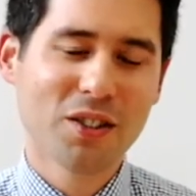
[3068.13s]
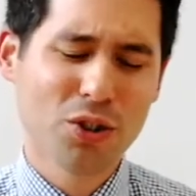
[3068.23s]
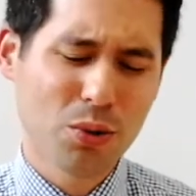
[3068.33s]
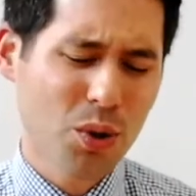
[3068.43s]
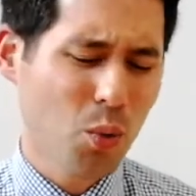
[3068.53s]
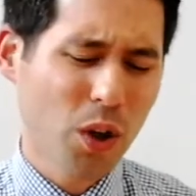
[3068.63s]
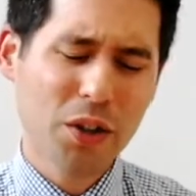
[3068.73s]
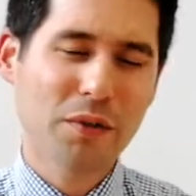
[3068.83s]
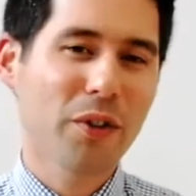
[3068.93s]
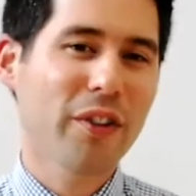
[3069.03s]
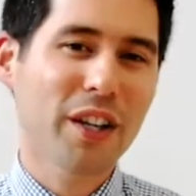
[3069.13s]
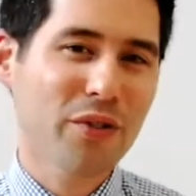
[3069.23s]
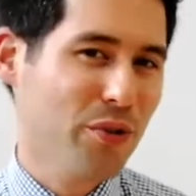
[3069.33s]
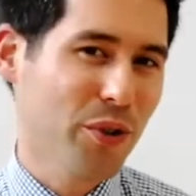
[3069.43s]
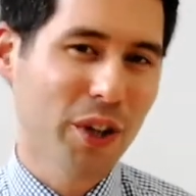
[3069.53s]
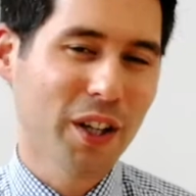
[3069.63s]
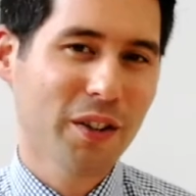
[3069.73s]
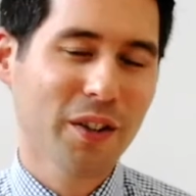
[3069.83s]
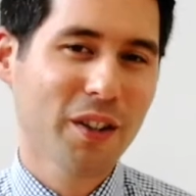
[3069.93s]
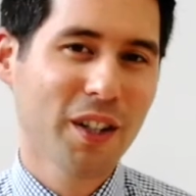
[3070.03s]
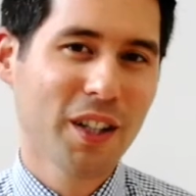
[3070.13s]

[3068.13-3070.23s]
show you wonderful things through it,